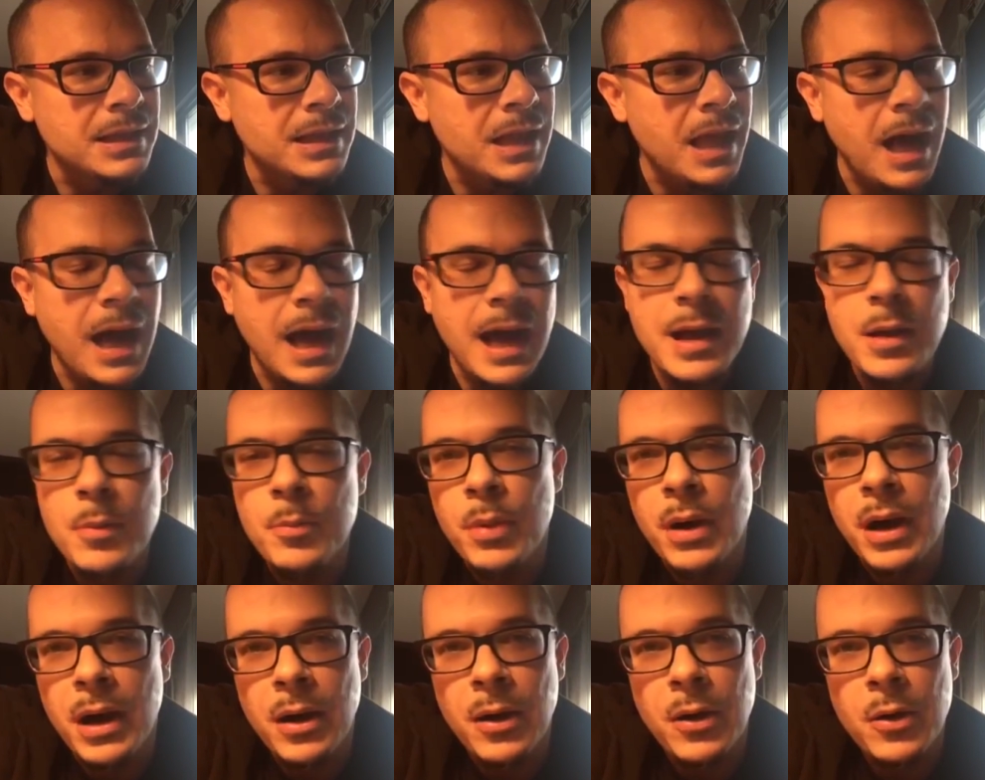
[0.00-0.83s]
lie
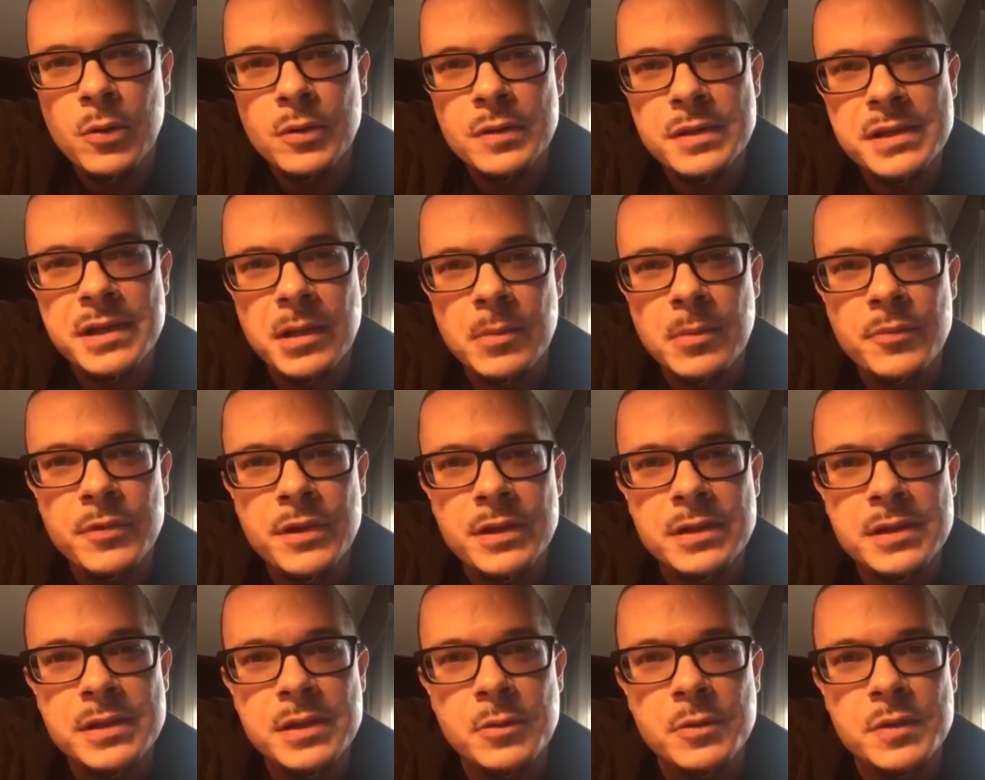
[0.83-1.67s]
about
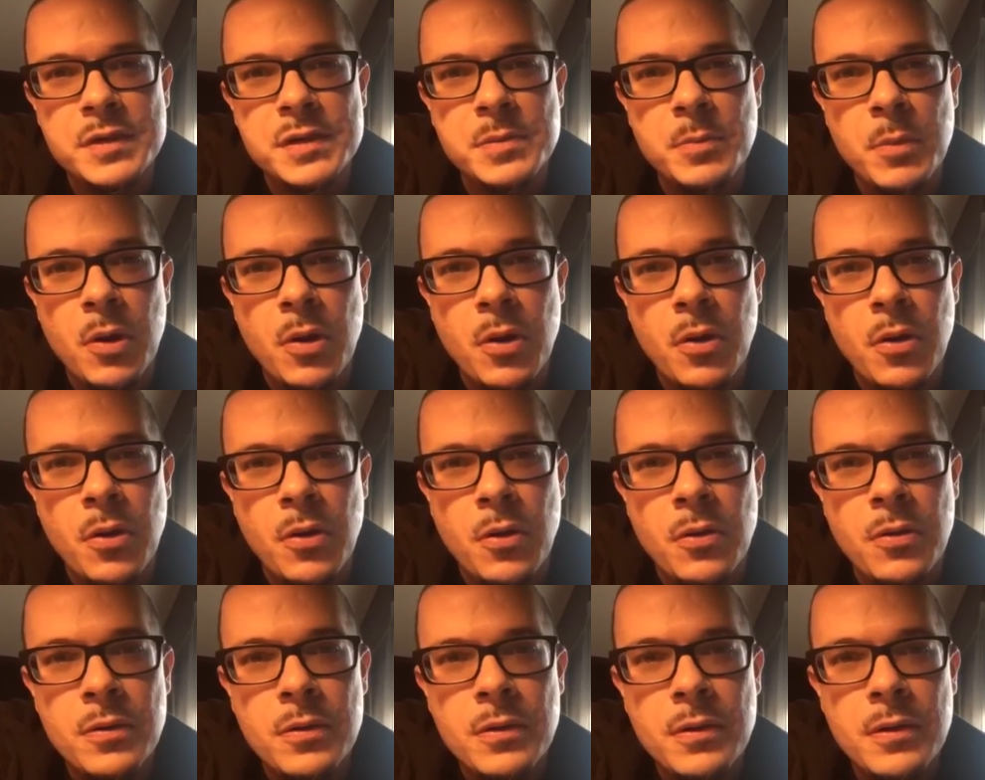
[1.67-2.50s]
something so
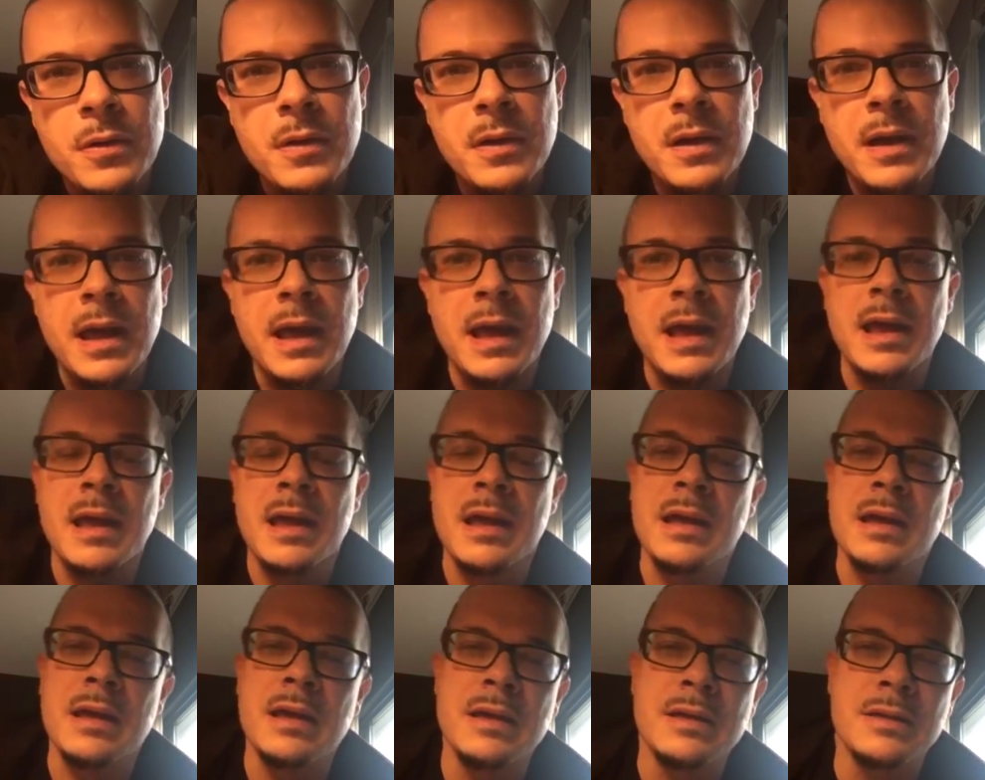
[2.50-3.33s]
small
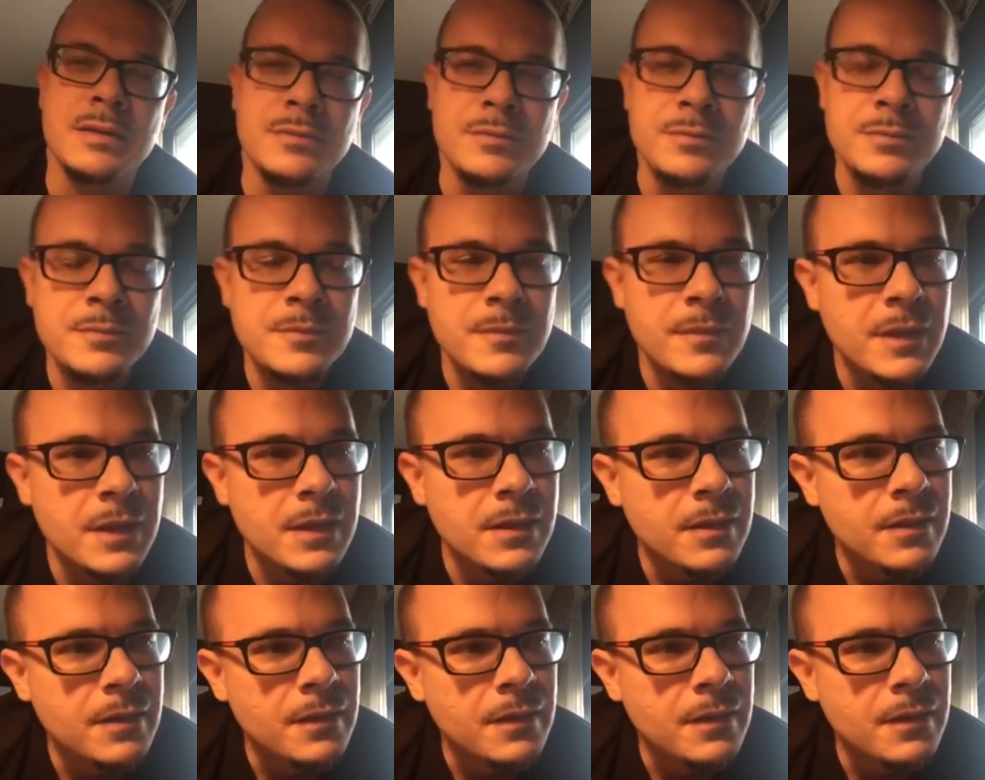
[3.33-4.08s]
and